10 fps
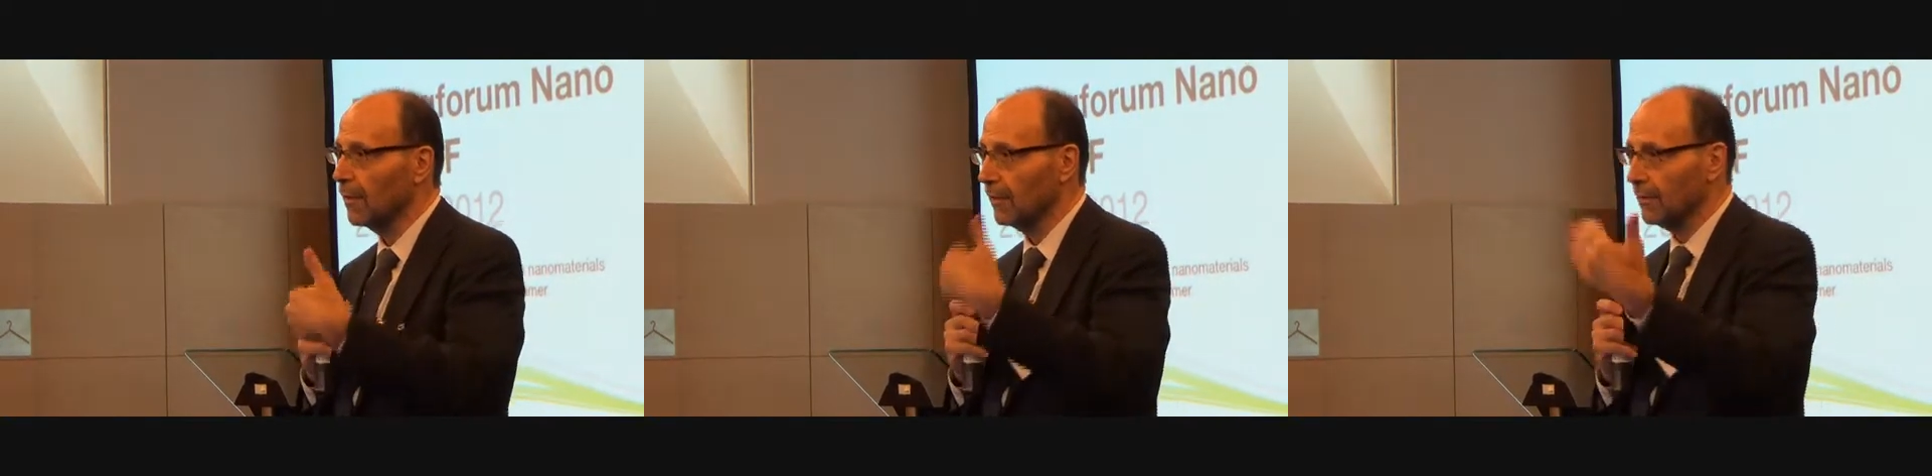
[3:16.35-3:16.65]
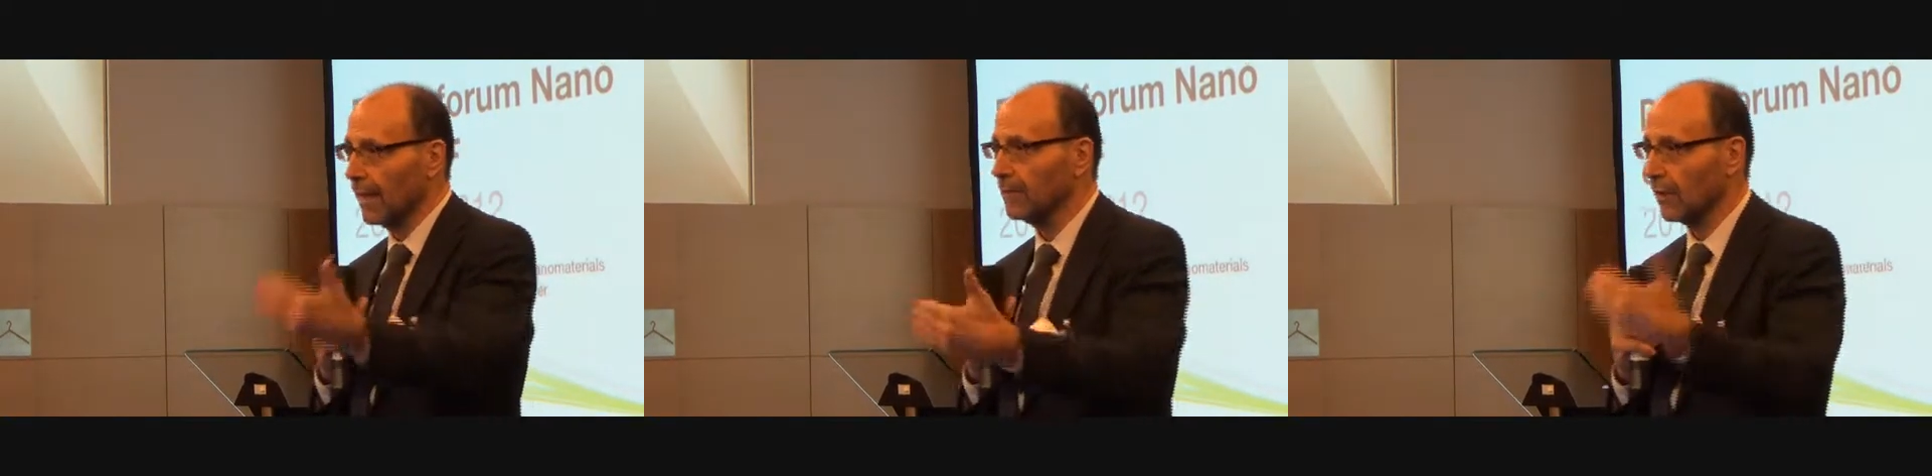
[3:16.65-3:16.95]

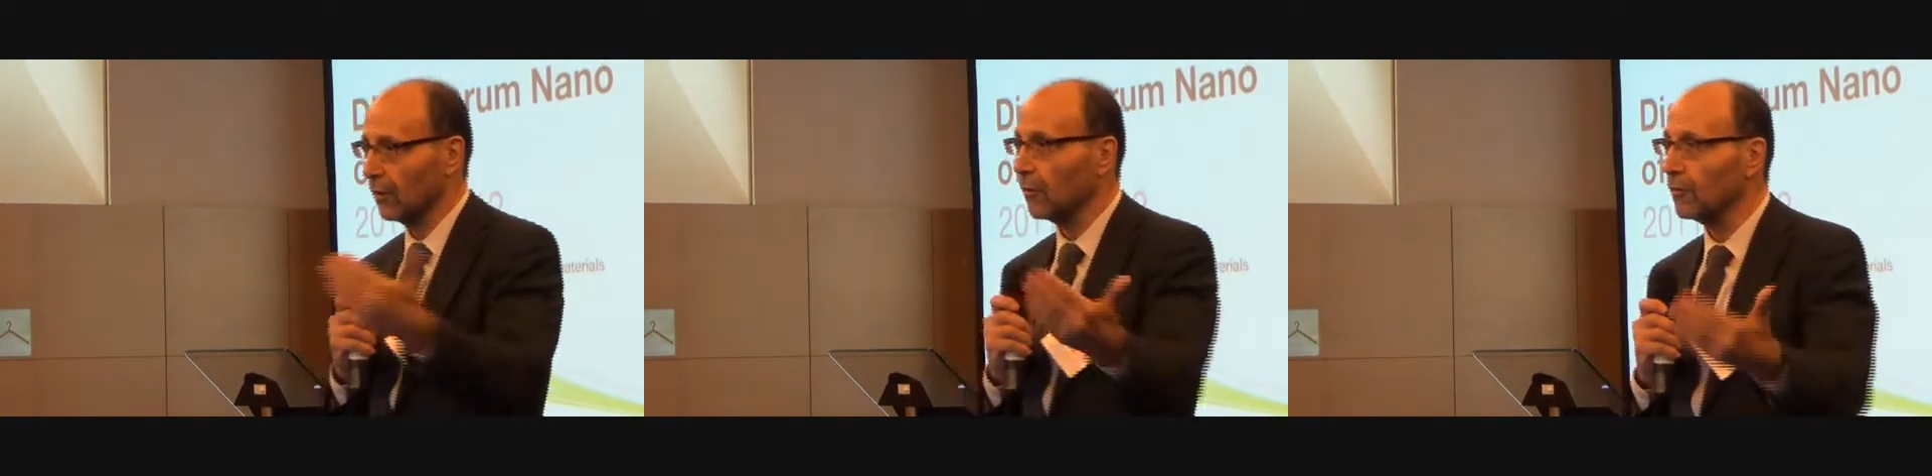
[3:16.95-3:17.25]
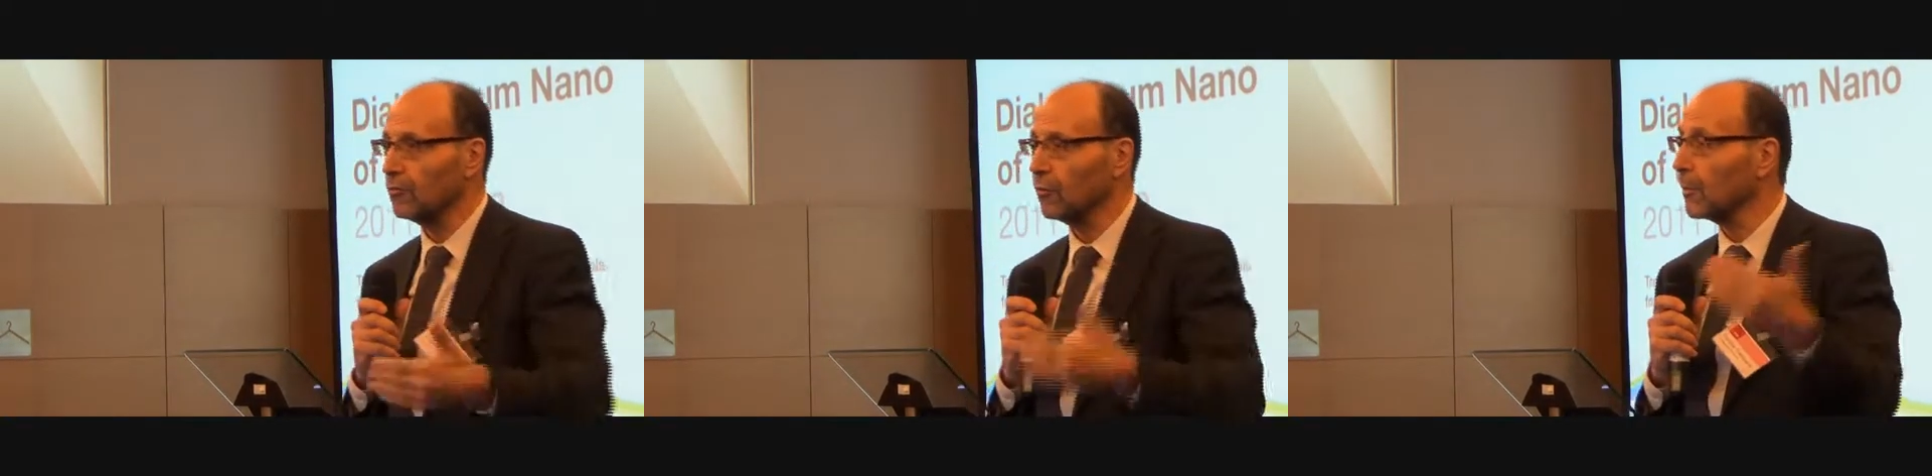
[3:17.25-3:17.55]
that a
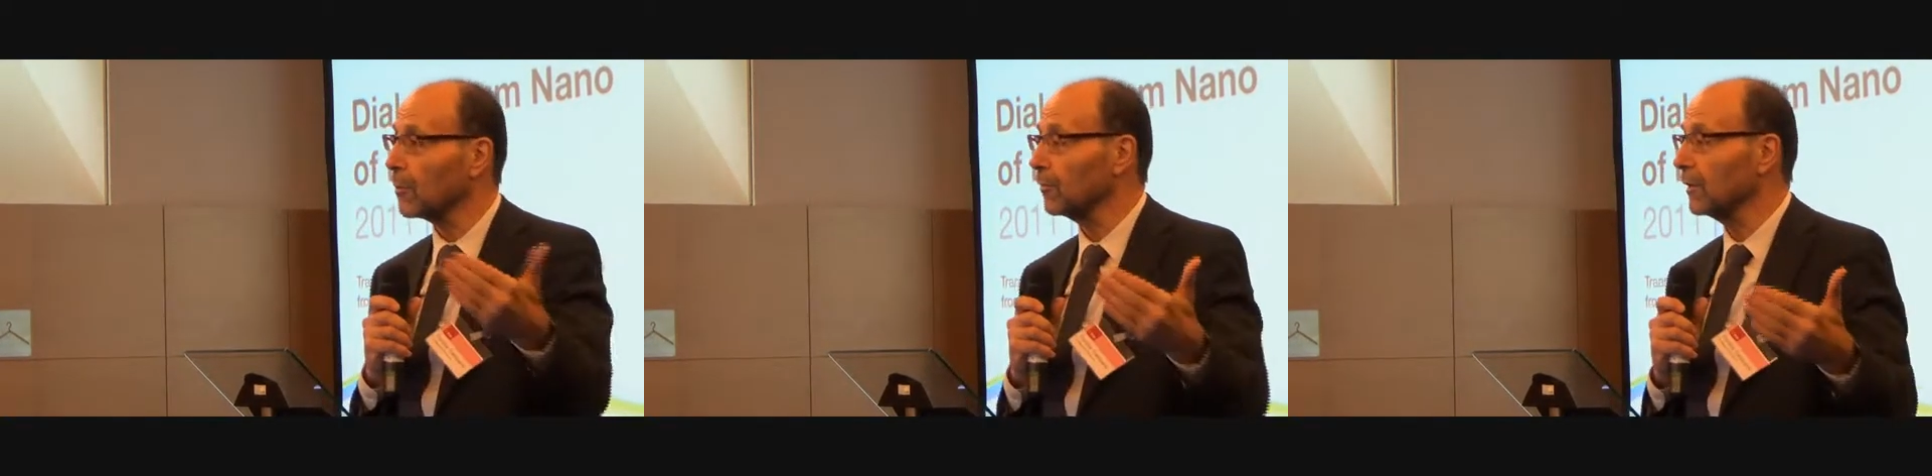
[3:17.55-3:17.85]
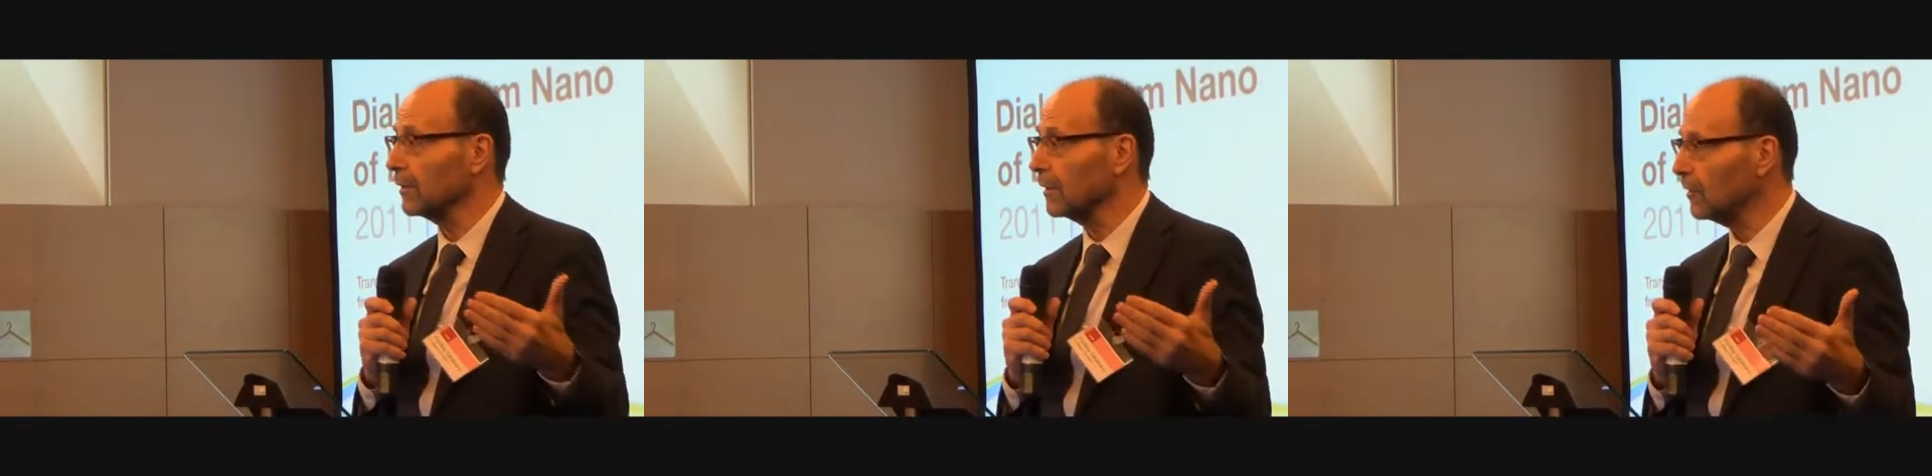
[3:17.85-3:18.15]
technology or a
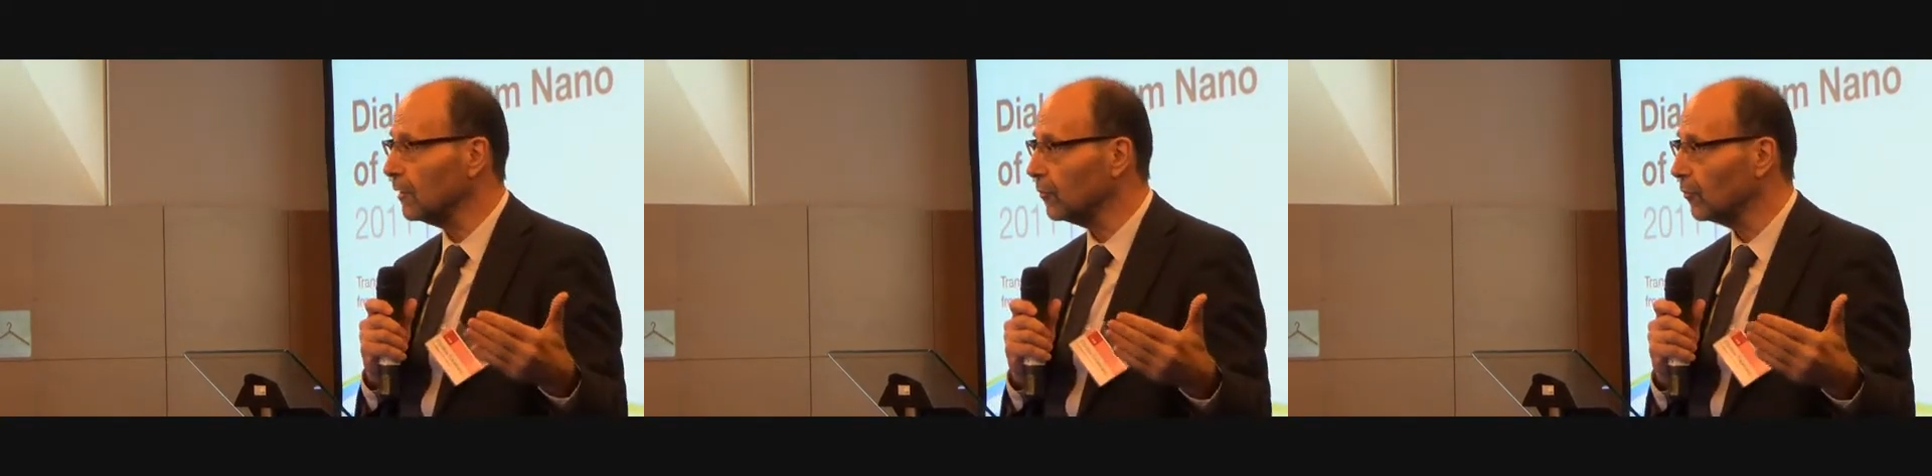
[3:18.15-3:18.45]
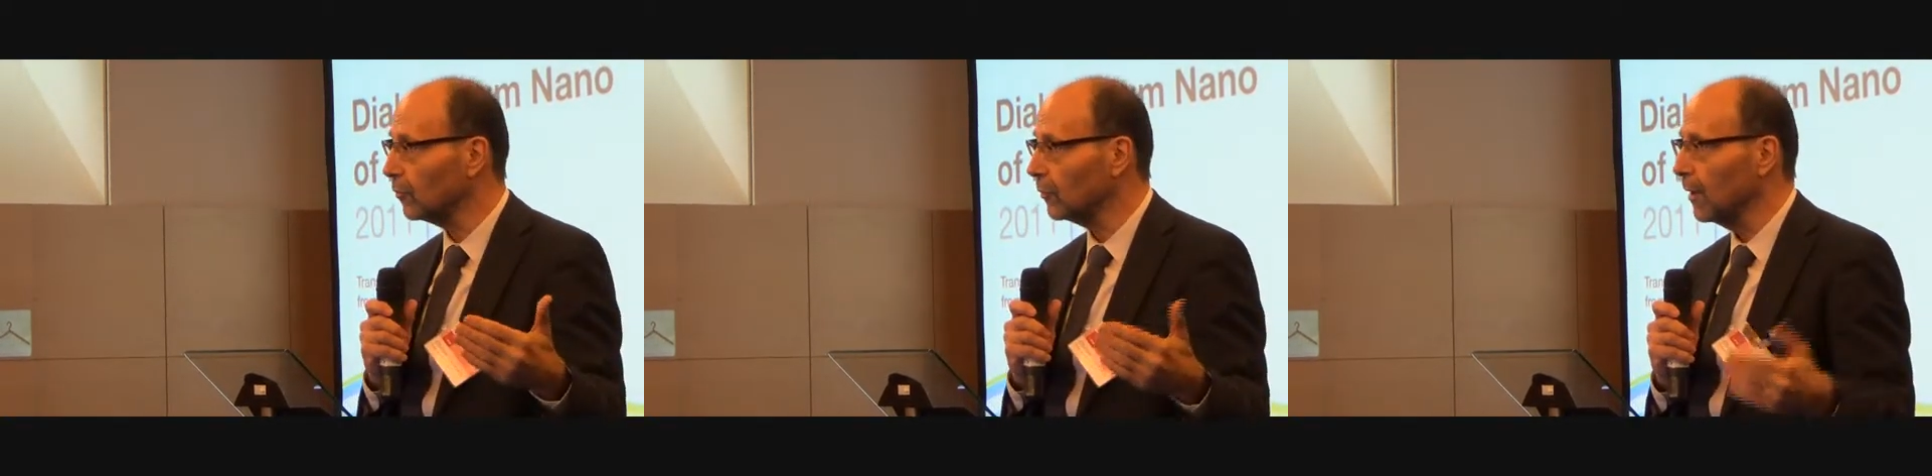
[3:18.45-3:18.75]
product
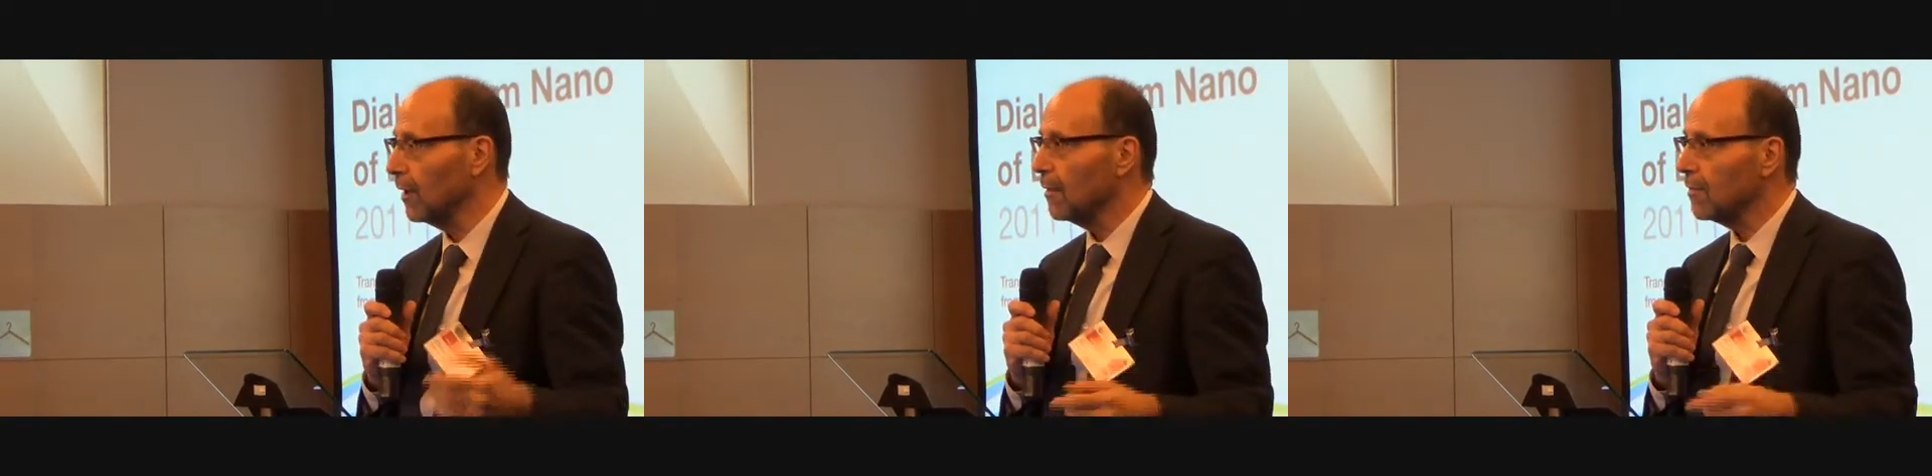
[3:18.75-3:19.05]
exists.